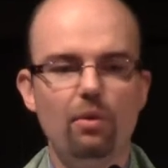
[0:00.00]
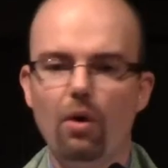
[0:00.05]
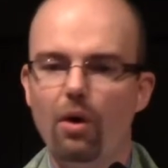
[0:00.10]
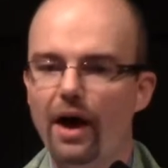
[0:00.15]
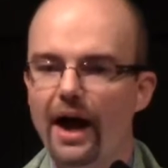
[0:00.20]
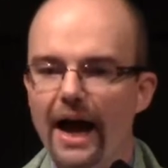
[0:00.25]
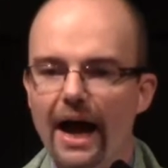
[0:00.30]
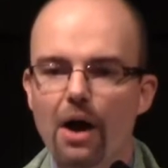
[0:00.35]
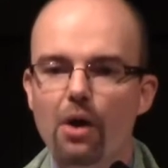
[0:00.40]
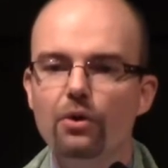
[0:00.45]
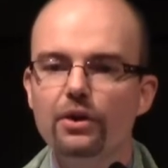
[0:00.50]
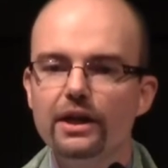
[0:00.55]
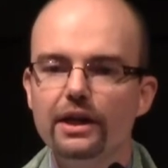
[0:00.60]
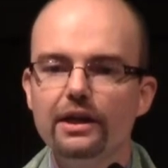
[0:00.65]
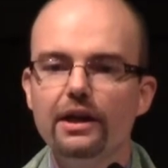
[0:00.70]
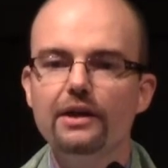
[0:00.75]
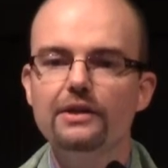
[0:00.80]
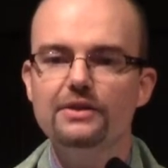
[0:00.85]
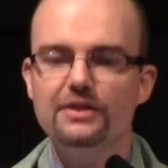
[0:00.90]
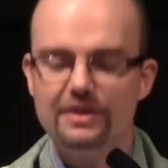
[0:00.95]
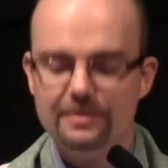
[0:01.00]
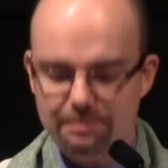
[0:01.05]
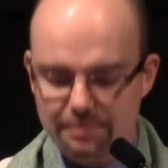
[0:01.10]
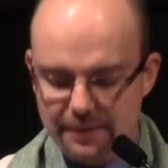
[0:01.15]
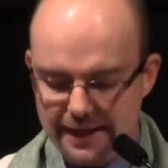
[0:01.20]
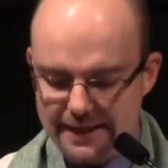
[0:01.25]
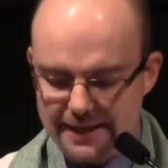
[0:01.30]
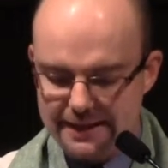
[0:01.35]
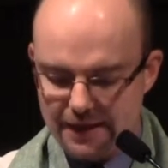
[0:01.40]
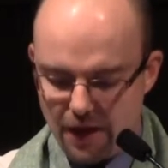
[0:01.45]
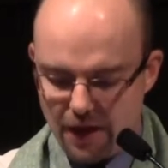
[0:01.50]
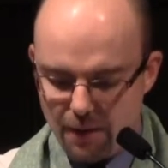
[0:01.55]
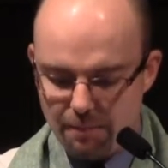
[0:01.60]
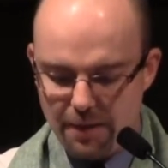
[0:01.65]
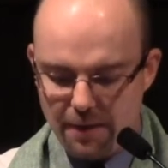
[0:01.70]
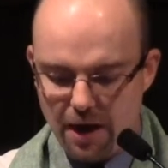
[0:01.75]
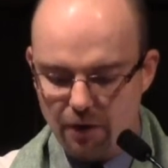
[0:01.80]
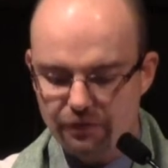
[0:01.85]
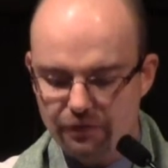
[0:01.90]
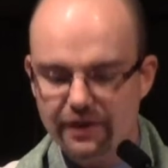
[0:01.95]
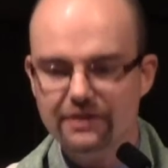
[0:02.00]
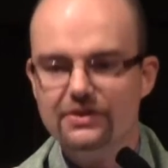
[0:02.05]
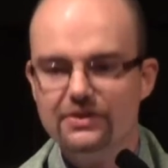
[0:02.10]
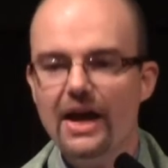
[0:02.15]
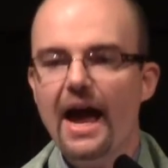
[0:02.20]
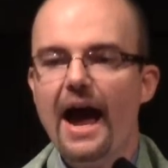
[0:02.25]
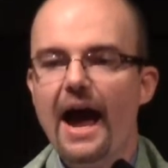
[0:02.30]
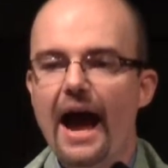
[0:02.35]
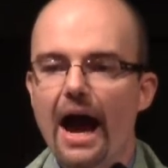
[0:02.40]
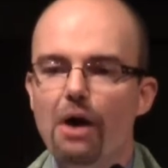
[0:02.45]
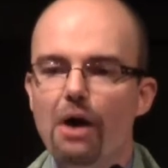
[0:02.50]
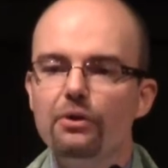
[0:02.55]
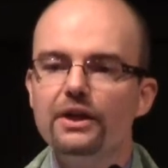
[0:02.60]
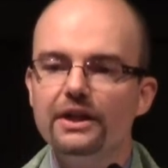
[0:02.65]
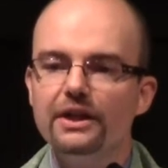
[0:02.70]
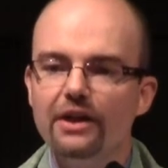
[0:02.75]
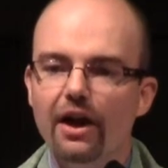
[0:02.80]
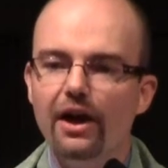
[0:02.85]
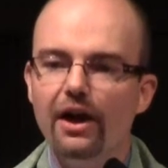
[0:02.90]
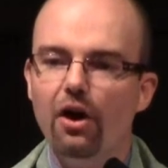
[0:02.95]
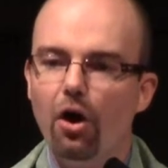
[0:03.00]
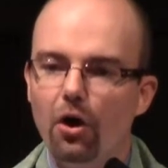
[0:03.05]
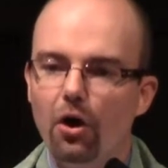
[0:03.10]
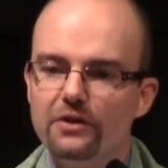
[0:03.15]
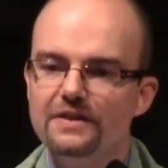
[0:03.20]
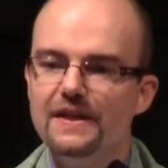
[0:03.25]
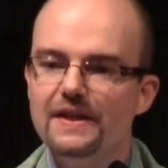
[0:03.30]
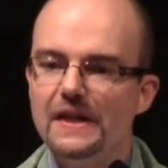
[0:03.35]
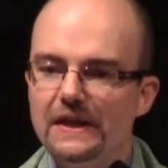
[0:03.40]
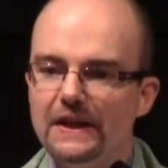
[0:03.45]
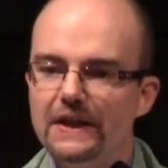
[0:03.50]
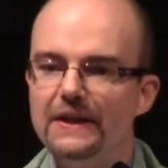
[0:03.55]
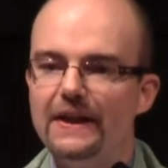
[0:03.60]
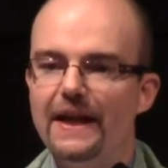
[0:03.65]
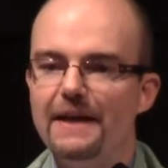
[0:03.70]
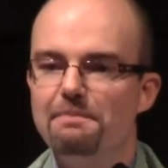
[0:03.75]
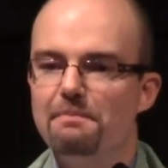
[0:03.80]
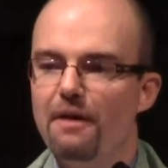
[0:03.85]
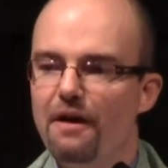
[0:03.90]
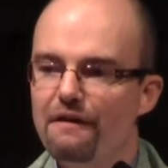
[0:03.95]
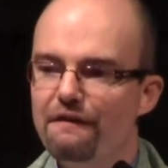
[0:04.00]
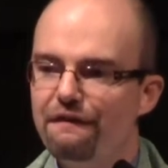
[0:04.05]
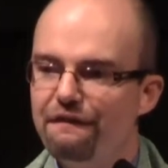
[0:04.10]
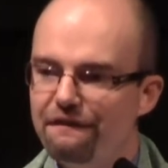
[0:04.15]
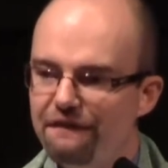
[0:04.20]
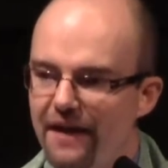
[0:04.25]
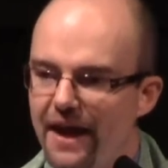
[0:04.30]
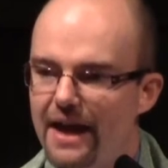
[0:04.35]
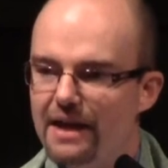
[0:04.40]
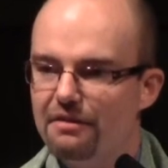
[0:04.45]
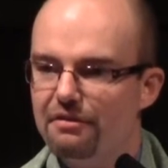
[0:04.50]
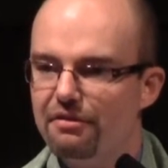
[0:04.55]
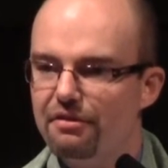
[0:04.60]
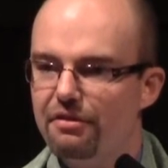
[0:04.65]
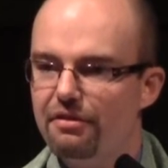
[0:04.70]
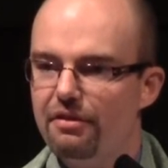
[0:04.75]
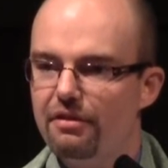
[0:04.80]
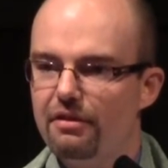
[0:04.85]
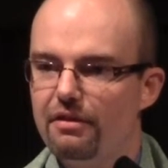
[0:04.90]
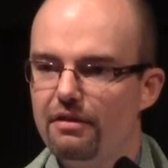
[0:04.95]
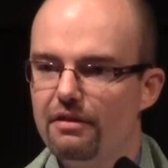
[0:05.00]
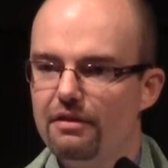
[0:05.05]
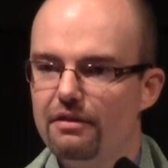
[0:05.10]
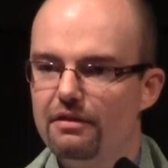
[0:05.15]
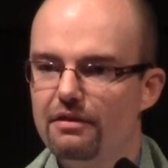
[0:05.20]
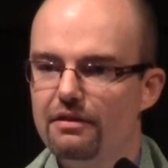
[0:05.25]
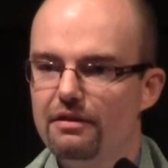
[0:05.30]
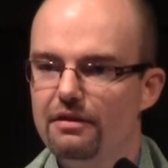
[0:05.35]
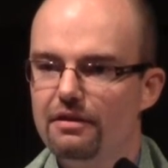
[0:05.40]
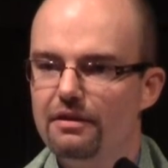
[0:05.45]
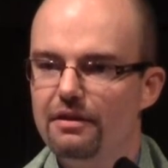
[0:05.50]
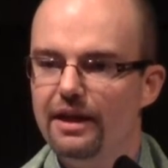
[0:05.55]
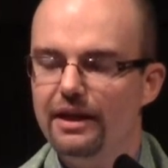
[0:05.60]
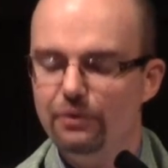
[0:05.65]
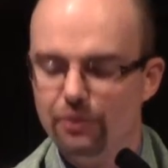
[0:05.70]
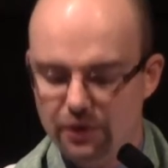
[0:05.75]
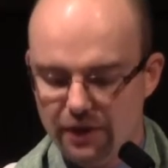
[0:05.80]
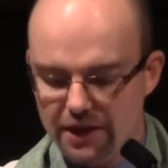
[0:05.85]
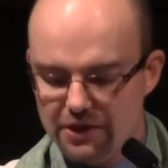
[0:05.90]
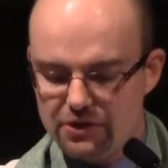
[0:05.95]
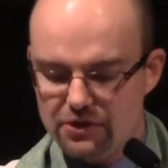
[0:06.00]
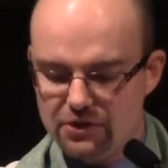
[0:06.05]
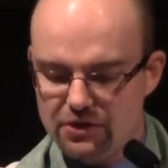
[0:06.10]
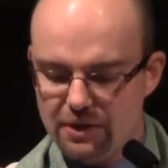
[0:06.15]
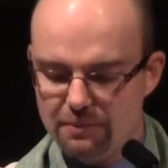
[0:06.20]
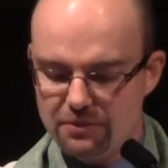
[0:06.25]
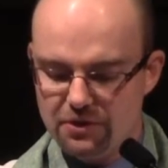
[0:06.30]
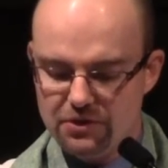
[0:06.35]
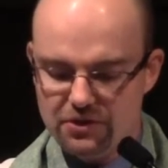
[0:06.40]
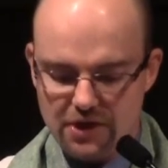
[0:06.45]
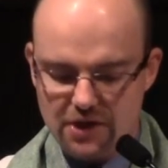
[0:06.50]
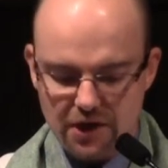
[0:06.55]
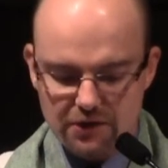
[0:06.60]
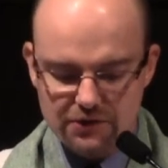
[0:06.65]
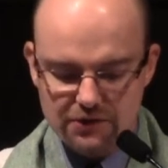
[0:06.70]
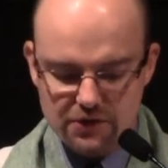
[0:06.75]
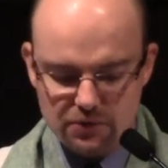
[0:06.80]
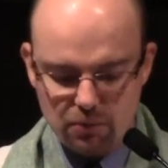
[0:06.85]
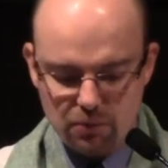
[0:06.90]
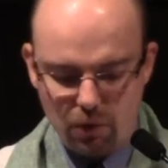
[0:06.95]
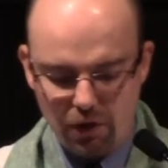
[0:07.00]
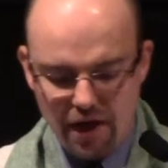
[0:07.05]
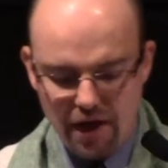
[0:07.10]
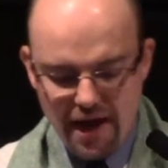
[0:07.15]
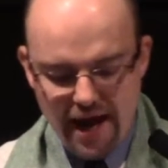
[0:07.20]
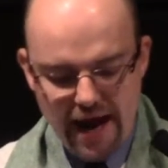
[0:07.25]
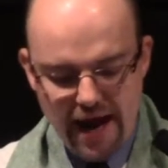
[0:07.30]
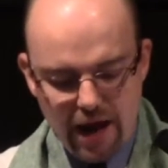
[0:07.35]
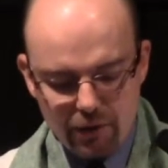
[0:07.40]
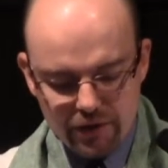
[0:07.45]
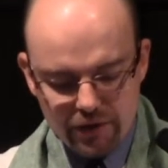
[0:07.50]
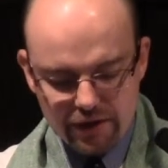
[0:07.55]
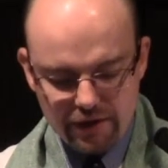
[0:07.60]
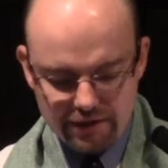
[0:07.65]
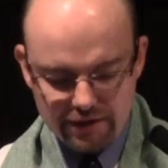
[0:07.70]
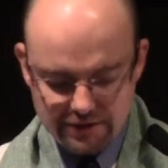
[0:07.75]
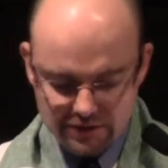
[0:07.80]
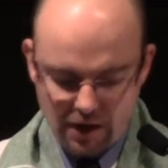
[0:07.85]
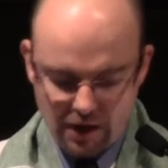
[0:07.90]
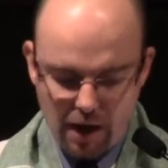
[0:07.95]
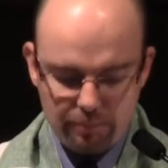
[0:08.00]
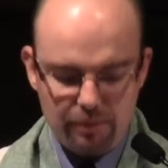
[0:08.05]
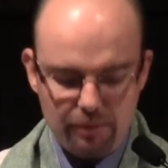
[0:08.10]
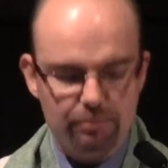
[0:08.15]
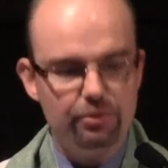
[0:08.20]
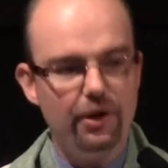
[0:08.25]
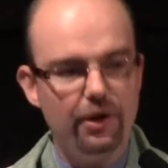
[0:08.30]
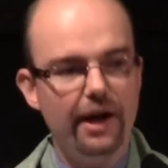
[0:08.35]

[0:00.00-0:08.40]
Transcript: How can I speak about this? How can I articulate my faith in relationship to Genesis 1? How can I stop and pray?